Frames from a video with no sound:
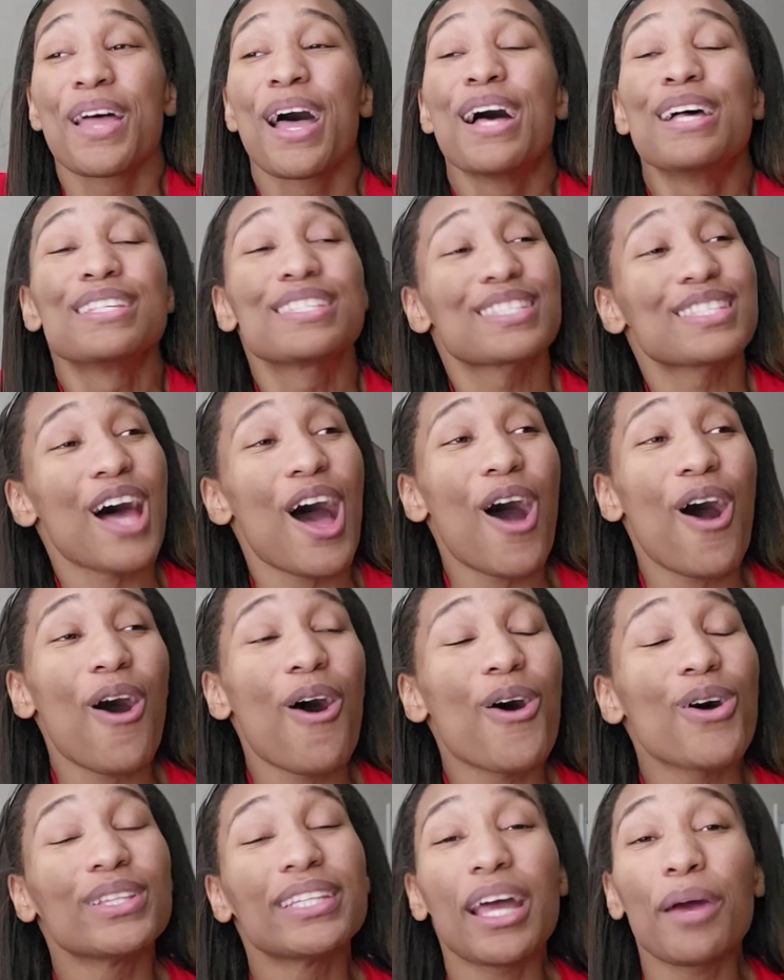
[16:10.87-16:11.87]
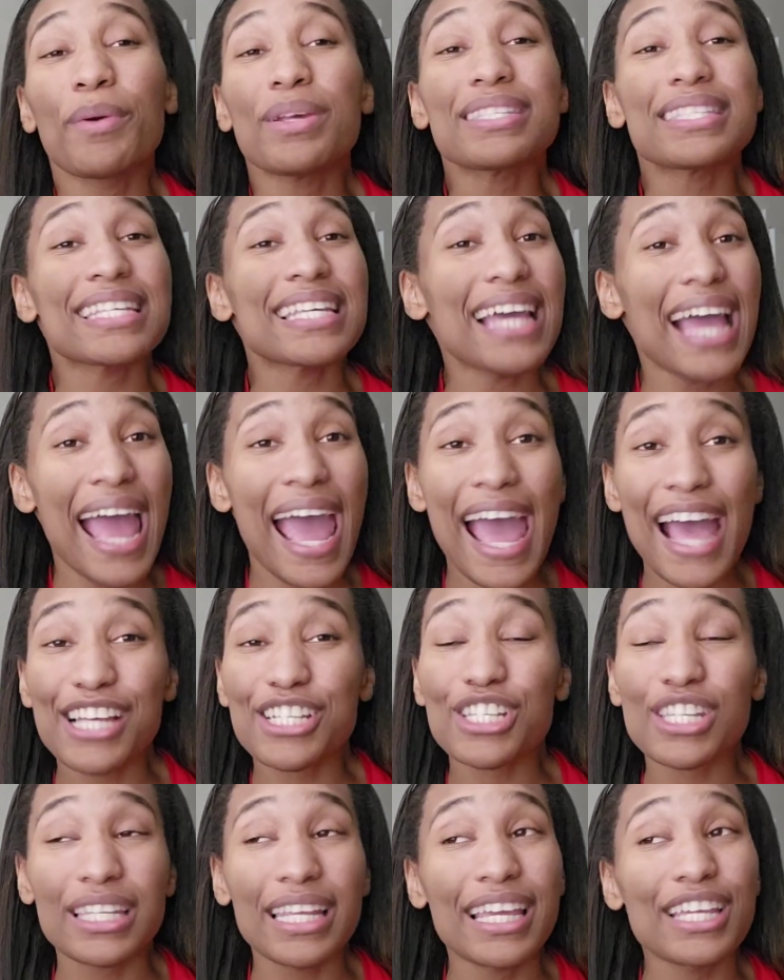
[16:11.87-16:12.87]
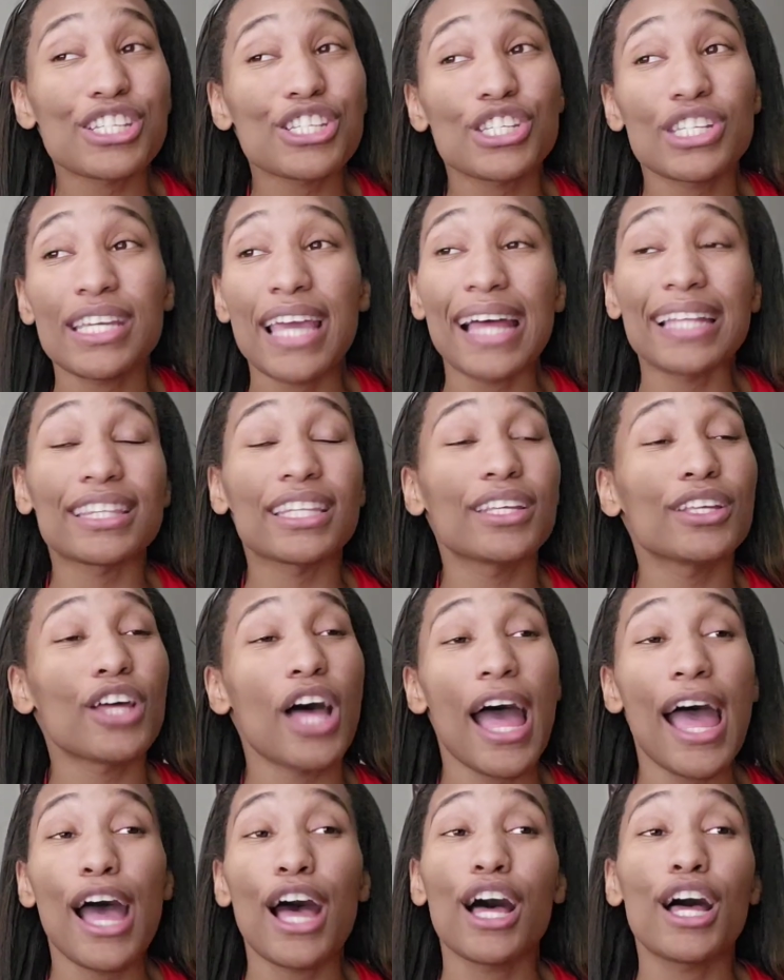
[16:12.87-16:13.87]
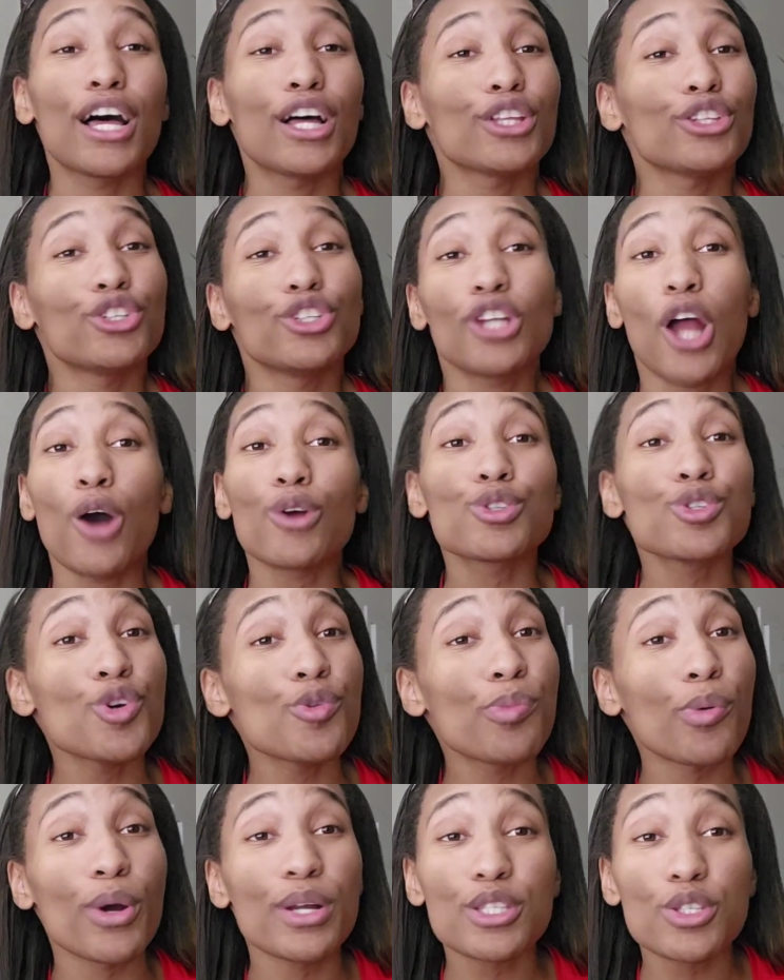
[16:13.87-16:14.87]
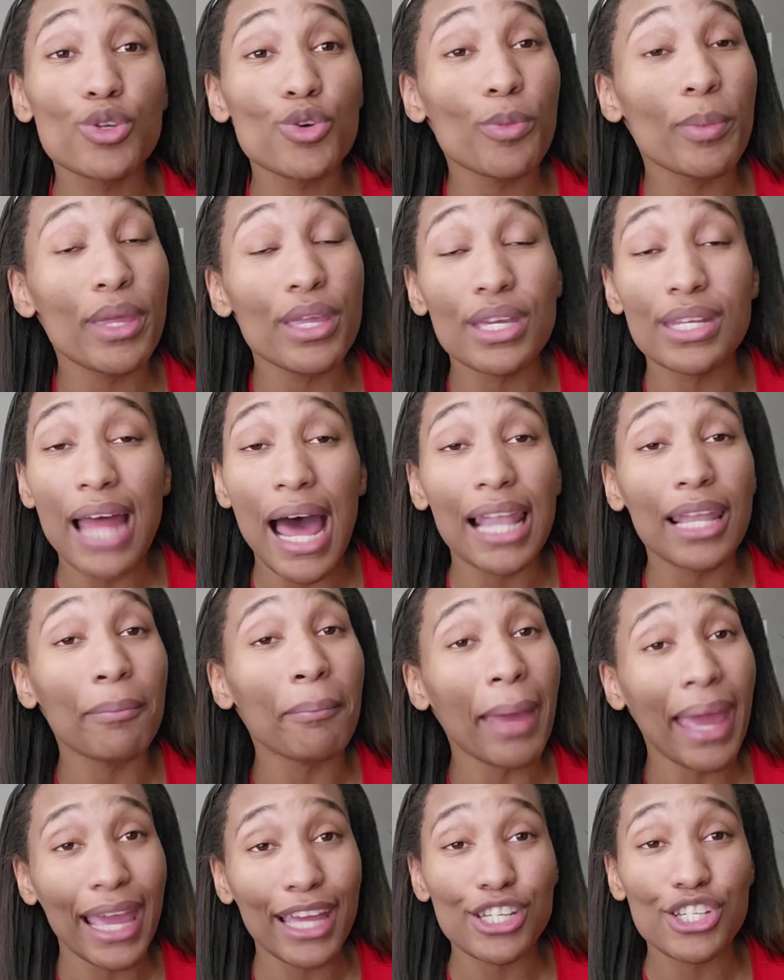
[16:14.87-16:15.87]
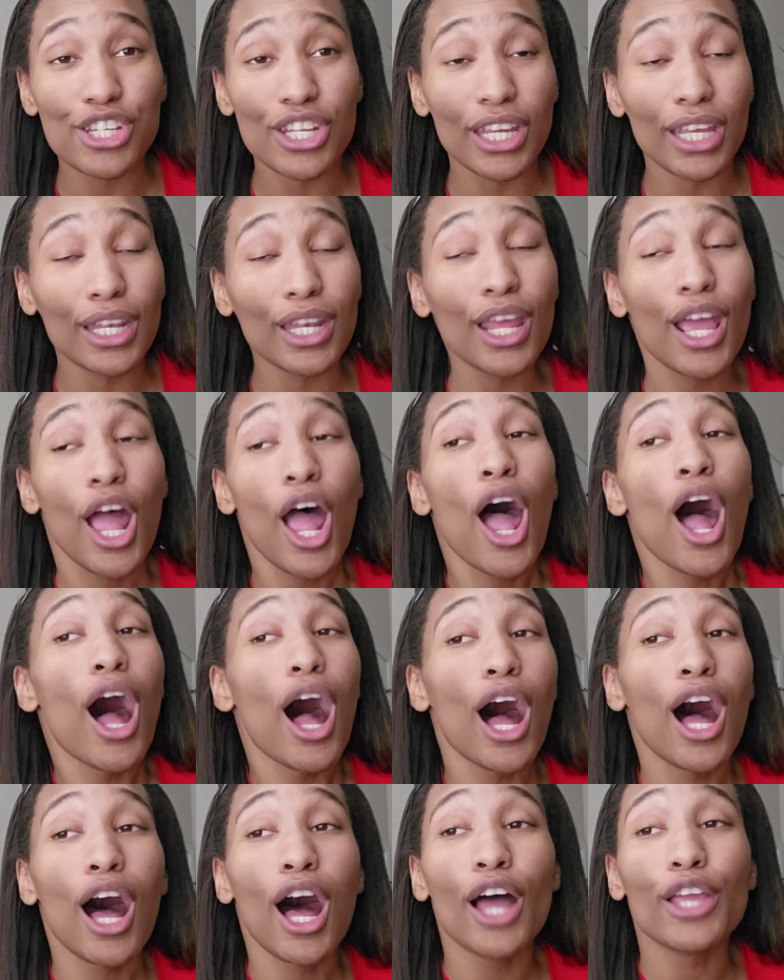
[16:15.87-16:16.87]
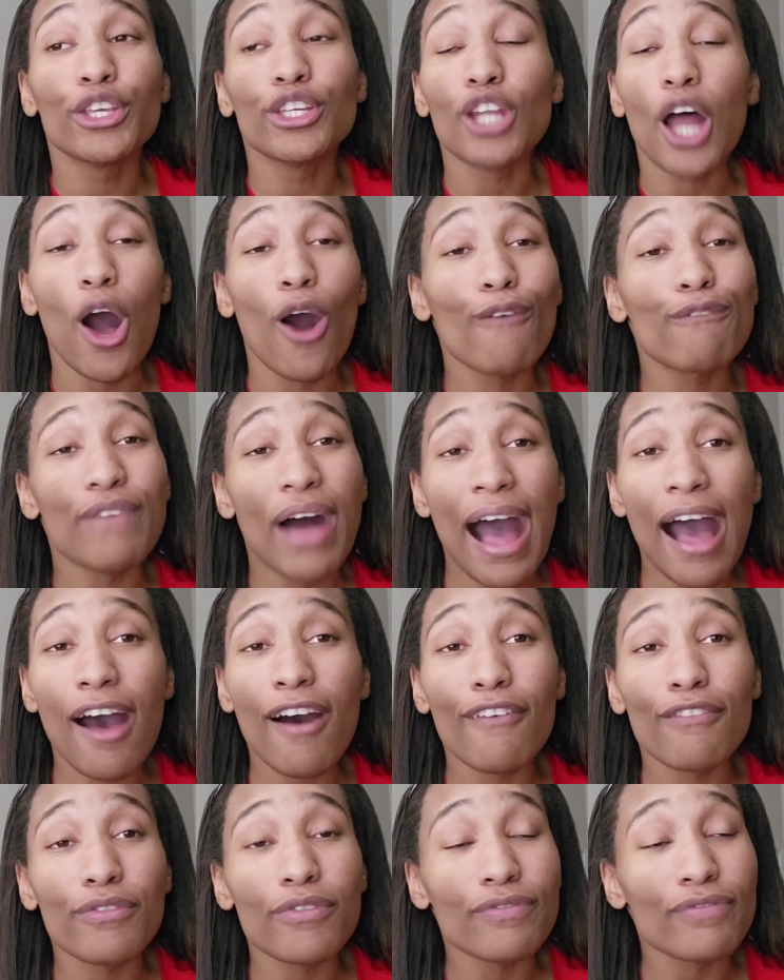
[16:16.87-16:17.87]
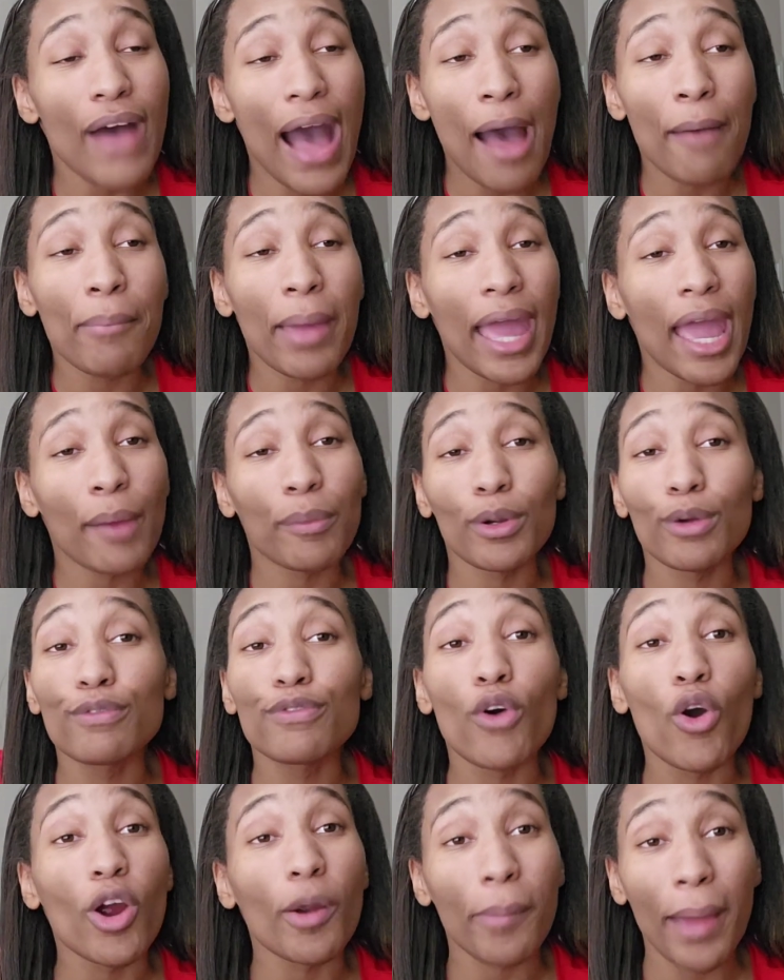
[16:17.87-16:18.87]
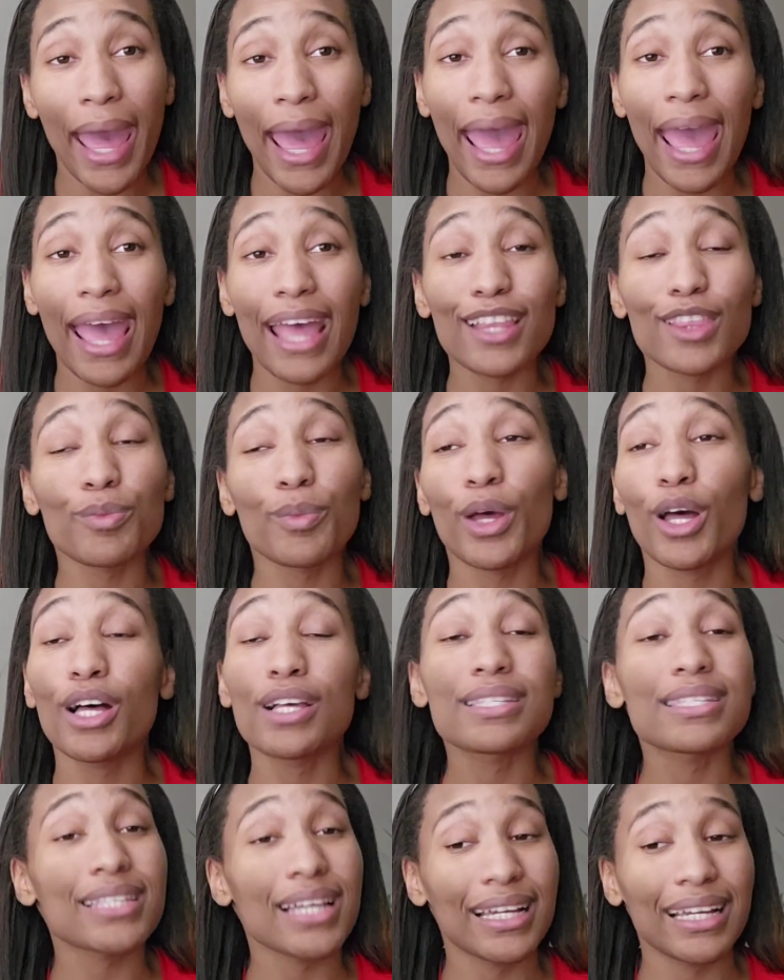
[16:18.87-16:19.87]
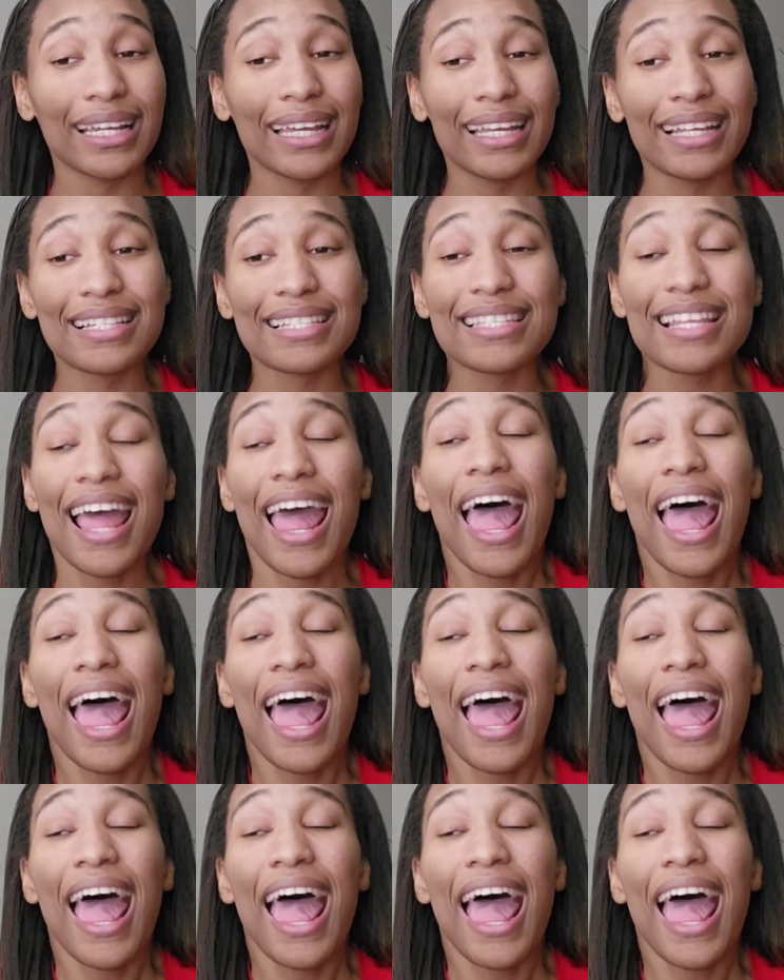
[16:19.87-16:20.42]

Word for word: So then we see Ashley, she at the her, you know, $2.2 million mansion, uh, you know, five five bedroom, four bath with her sons.